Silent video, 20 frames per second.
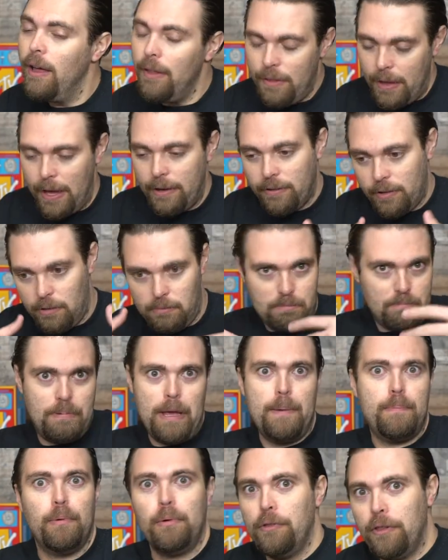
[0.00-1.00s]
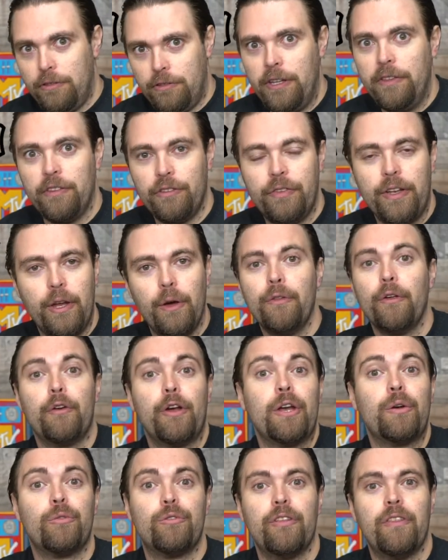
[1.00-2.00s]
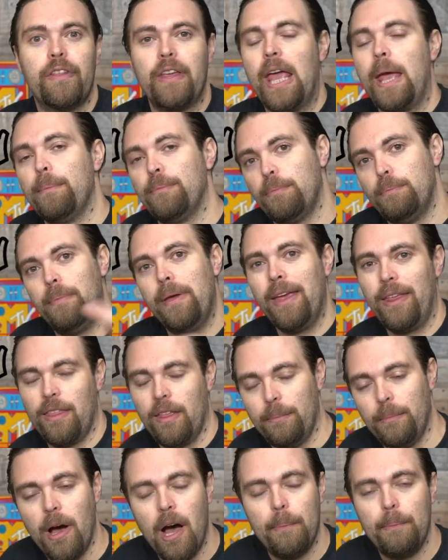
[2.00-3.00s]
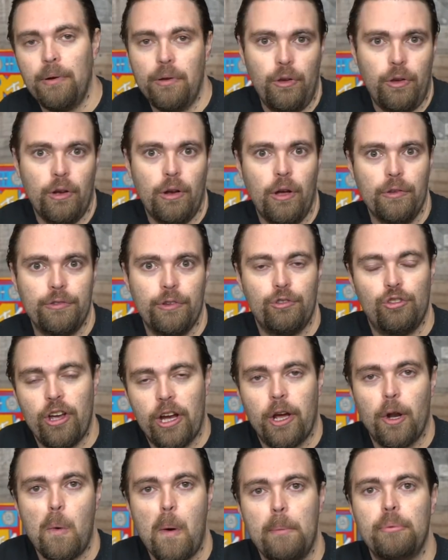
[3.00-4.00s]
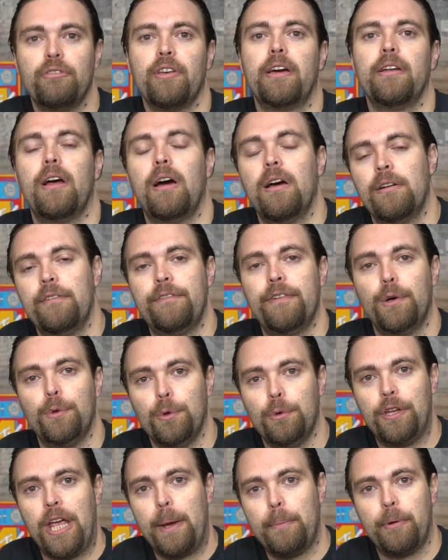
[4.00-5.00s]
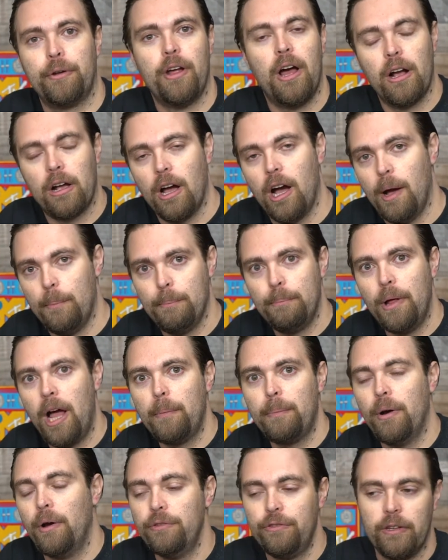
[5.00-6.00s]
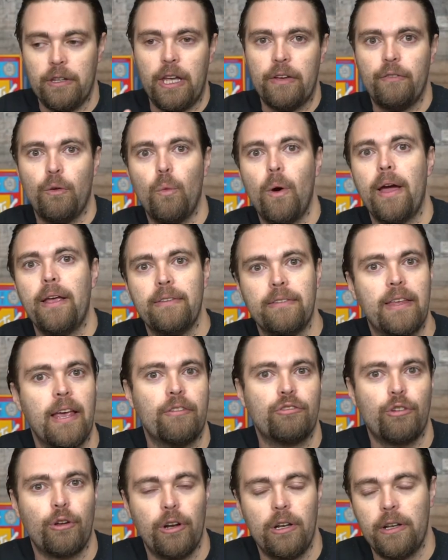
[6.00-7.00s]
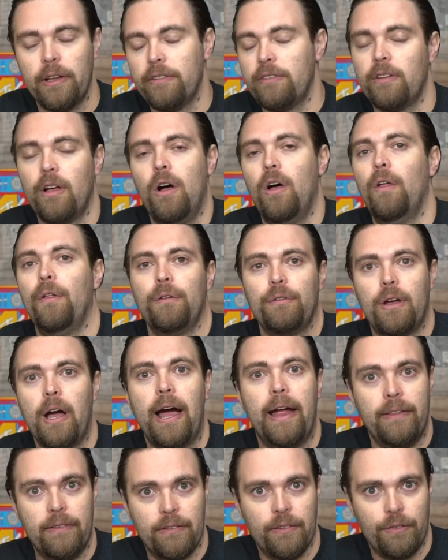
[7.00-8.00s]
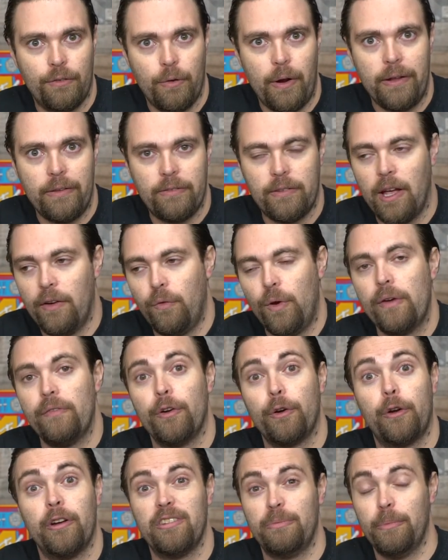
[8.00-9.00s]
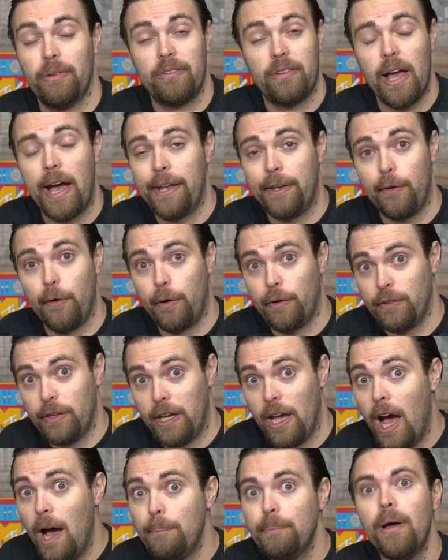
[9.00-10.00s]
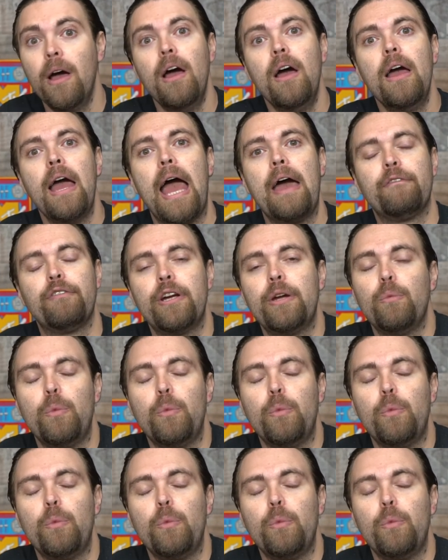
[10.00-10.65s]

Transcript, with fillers: that people that see this video that are interested in the games pick them up. You can also check out our website, unfilteredgamer.com, blog posts and giveaways, Kickstarter lists, all kinds of great stuff. We have our Christmas guide currently up every